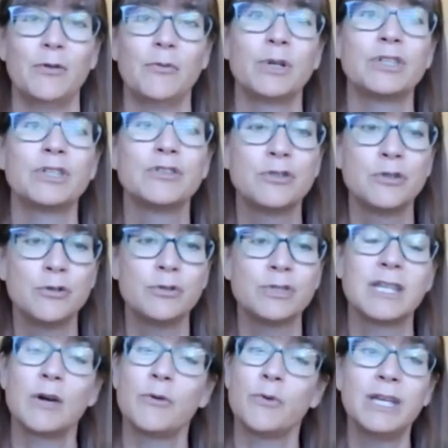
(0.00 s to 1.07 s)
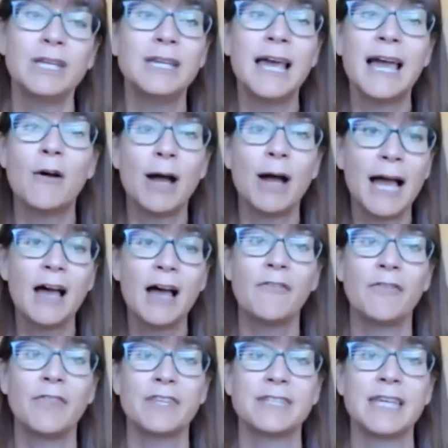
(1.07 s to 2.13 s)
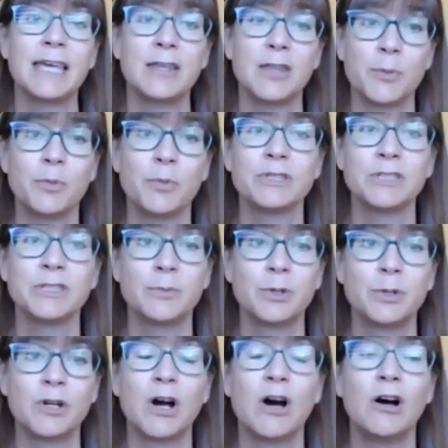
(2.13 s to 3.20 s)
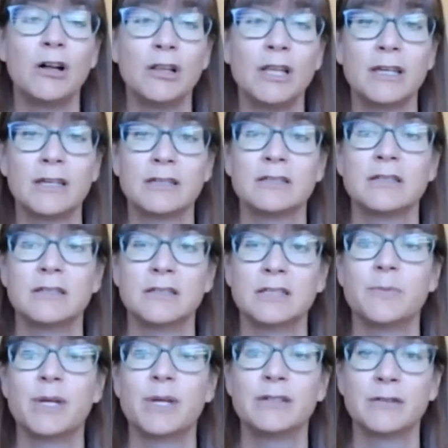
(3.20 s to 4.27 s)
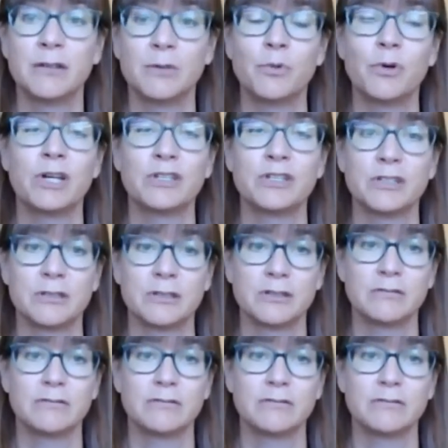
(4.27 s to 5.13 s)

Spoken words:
What's true is that we now have this 8th principle calling us to dismantle oppression.